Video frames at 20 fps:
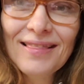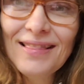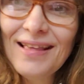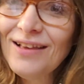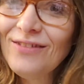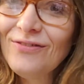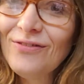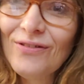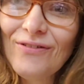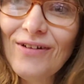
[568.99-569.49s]

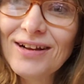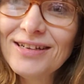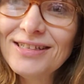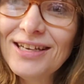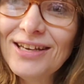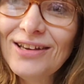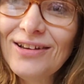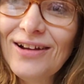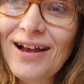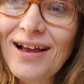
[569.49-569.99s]
Thanks for
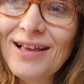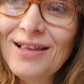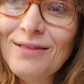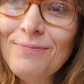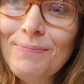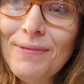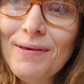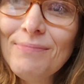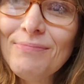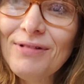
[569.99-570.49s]
watching, you guys.
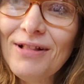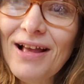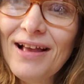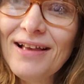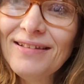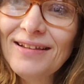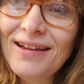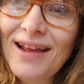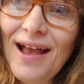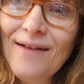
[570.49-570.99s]
Be
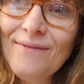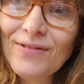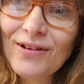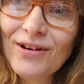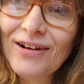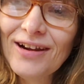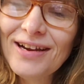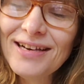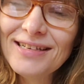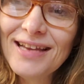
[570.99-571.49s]
blessed. Have a
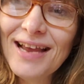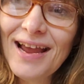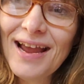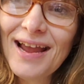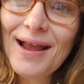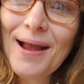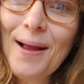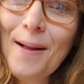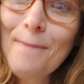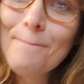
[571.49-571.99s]
great
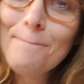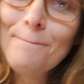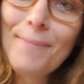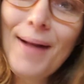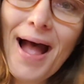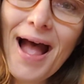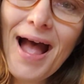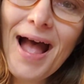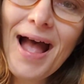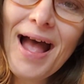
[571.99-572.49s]
day.
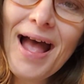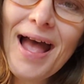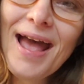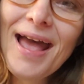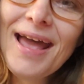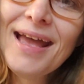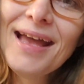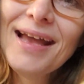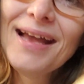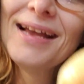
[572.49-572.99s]

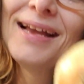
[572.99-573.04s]
Bye.